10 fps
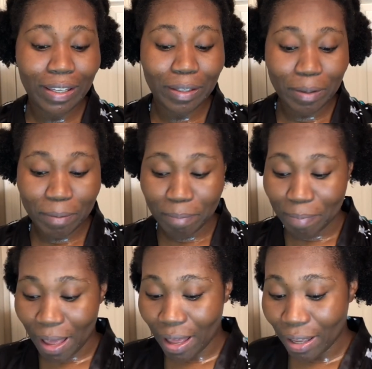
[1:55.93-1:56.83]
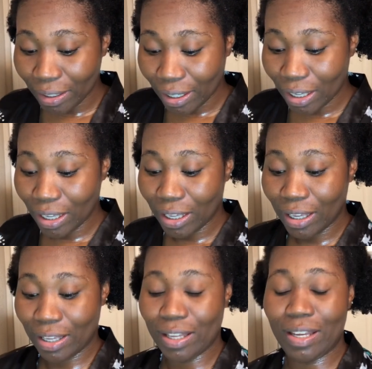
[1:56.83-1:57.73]
am back
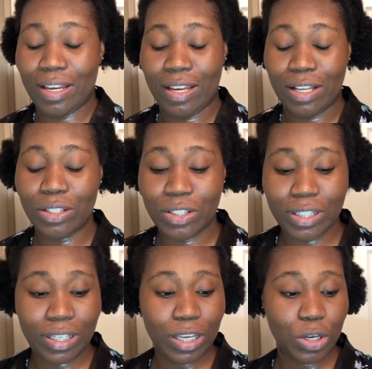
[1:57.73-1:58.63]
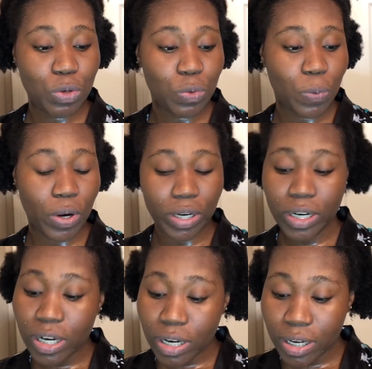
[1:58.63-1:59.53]
to see who
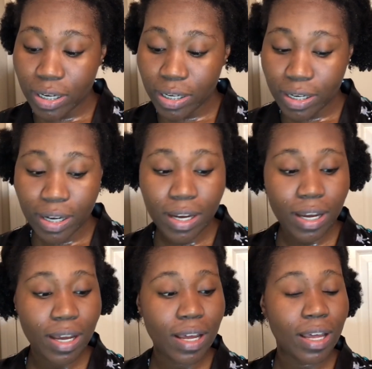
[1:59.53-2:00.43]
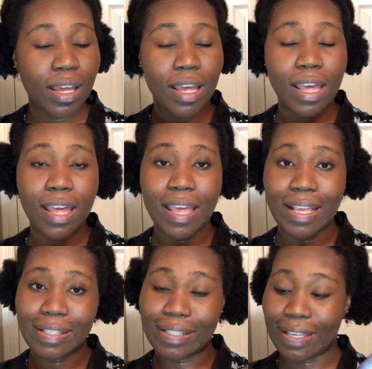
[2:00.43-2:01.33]
won.
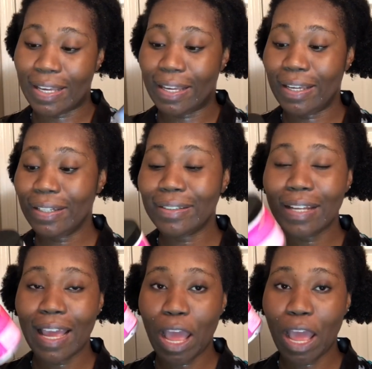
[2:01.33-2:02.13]
Is it